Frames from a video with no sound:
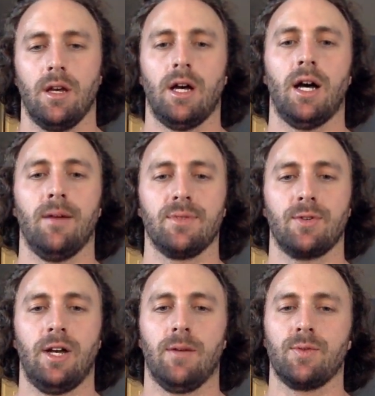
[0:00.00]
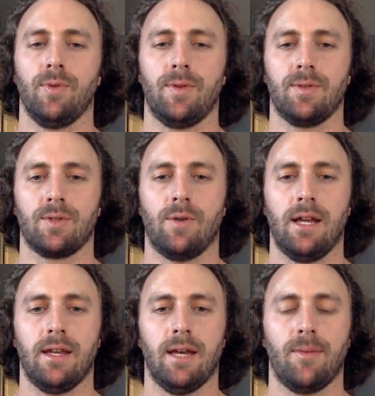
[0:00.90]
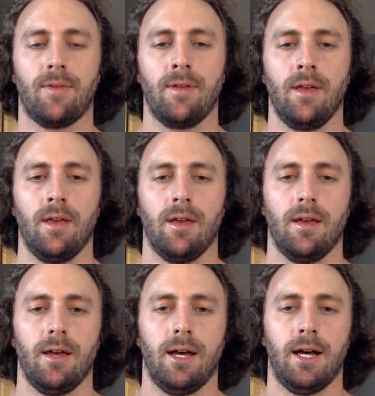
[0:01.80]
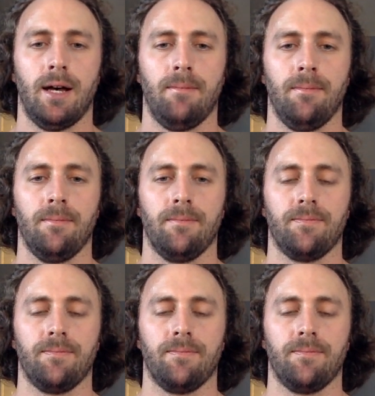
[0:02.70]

Um, so it helps with squat depth. Um,